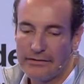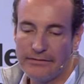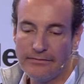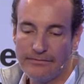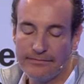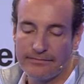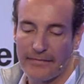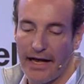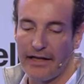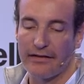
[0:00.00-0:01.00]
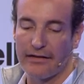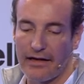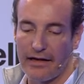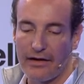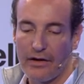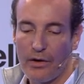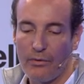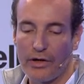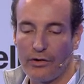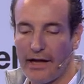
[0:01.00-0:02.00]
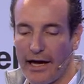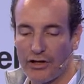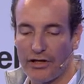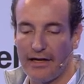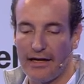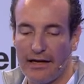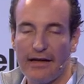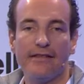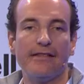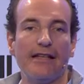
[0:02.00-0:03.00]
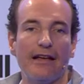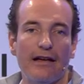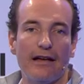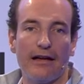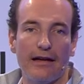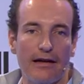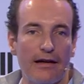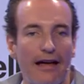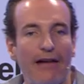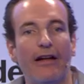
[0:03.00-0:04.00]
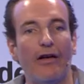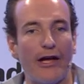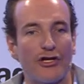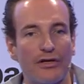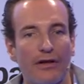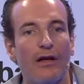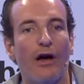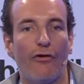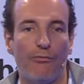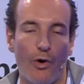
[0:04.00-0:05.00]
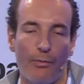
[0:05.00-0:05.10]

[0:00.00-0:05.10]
and uh, we could actually see a, a evaluation of more,